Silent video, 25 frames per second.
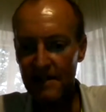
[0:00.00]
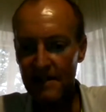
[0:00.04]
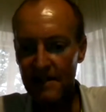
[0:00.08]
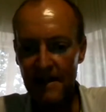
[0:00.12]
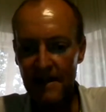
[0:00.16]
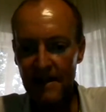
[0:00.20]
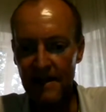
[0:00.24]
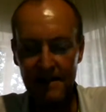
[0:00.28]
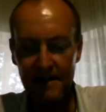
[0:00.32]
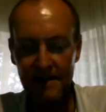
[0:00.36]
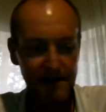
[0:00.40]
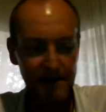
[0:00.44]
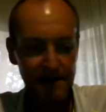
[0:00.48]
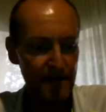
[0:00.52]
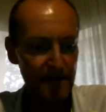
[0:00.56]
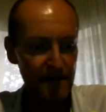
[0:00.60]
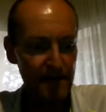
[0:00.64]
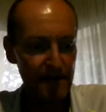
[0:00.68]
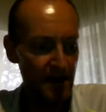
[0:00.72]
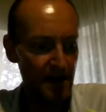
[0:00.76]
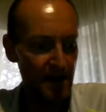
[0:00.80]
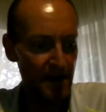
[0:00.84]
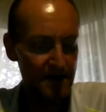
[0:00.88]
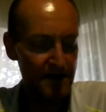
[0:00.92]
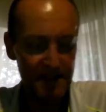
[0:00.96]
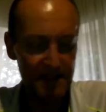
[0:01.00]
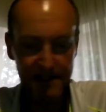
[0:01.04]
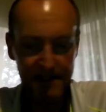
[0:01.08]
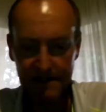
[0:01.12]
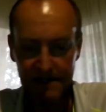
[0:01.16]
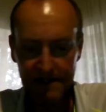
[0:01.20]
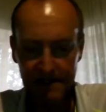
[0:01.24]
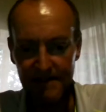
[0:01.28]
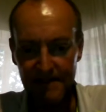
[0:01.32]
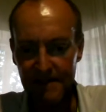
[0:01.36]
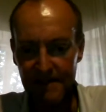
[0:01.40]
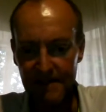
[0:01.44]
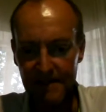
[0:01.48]
and if it helps
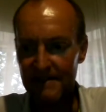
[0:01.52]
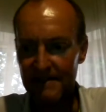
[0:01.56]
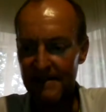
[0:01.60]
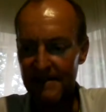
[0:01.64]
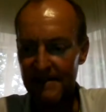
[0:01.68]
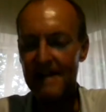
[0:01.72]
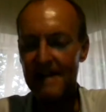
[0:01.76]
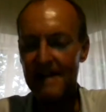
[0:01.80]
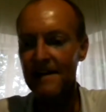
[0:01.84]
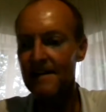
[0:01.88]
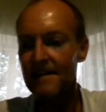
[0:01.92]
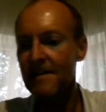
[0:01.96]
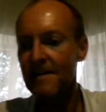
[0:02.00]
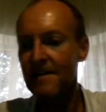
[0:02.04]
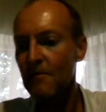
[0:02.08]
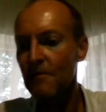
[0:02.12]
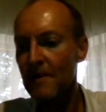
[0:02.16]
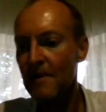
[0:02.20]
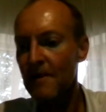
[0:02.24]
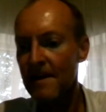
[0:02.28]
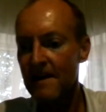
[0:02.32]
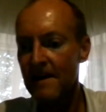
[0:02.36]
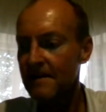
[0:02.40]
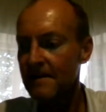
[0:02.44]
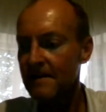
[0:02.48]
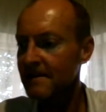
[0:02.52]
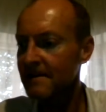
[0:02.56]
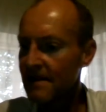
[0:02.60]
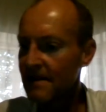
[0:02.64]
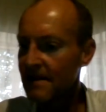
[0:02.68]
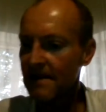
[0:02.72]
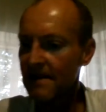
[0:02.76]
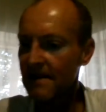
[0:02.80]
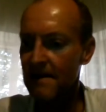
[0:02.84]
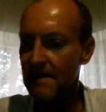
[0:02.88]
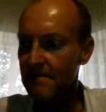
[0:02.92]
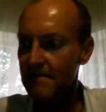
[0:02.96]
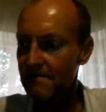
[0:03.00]
in any little way out
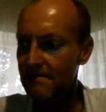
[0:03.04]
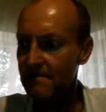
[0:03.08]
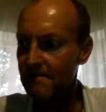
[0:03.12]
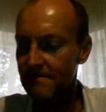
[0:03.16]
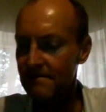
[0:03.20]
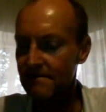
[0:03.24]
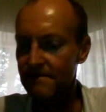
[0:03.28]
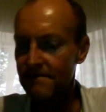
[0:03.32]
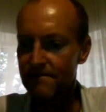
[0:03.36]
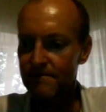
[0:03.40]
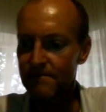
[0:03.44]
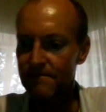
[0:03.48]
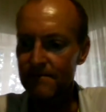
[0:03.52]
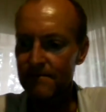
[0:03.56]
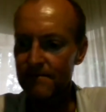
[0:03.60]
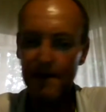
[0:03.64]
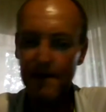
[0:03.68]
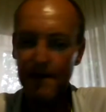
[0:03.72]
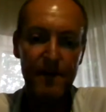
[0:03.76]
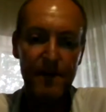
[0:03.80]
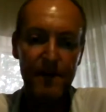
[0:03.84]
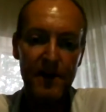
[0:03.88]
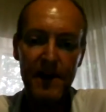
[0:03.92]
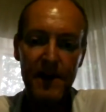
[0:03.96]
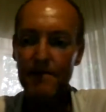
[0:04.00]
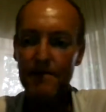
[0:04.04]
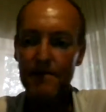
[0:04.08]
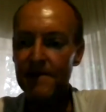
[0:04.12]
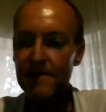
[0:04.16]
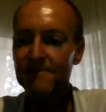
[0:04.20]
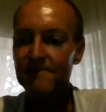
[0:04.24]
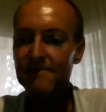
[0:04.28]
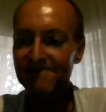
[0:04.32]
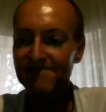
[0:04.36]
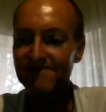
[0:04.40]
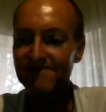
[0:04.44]
there, I'm very happy.